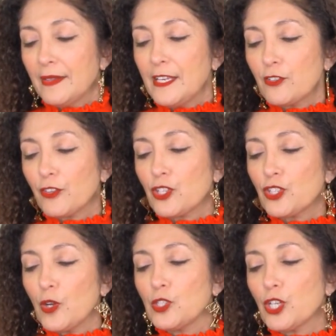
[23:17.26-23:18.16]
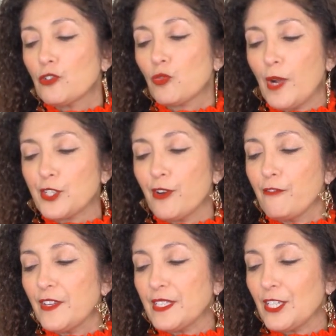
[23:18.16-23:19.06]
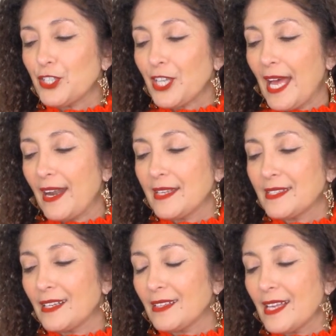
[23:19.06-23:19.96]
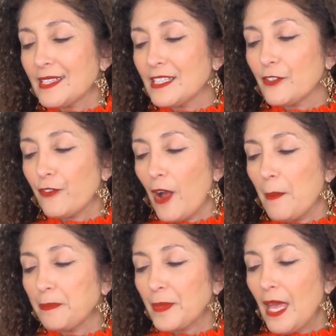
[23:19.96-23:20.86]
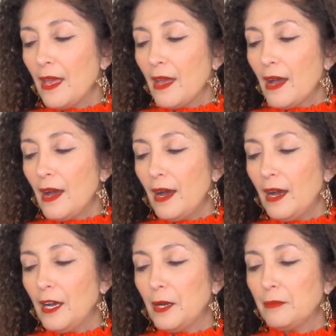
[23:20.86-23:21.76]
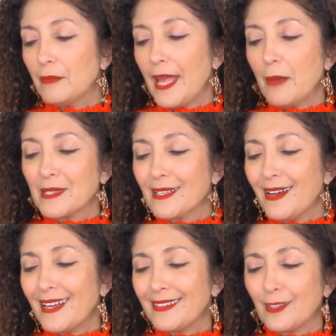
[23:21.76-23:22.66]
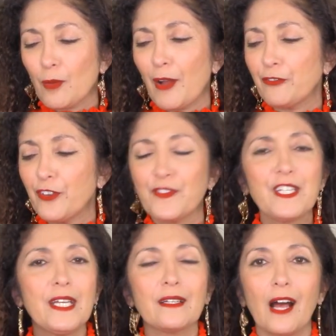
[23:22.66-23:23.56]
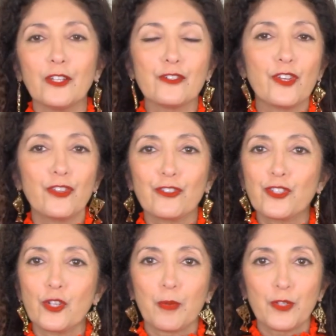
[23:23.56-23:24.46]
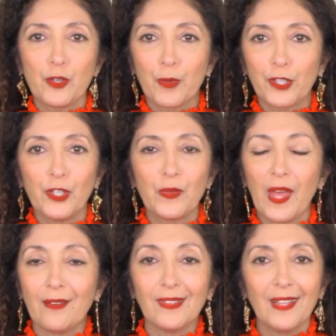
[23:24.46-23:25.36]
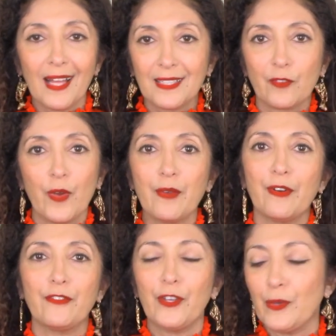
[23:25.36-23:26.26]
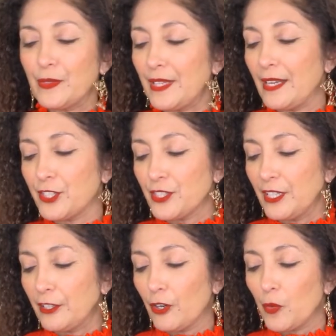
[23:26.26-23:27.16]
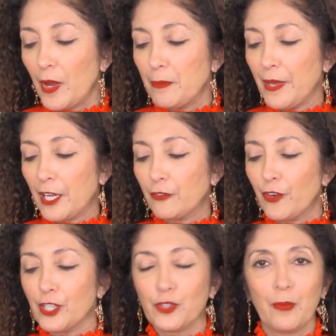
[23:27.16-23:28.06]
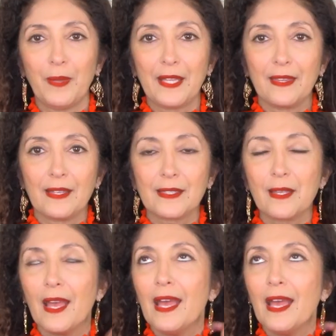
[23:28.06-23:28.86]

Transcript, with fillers: These are the Sojo's Retro Vintage Cat Eye Sunglasses from um, Amazon. I think they're about fifteen dollars. They're super, super cute. They have lots of great reviews, and I just think they're a great pick for a trip like this.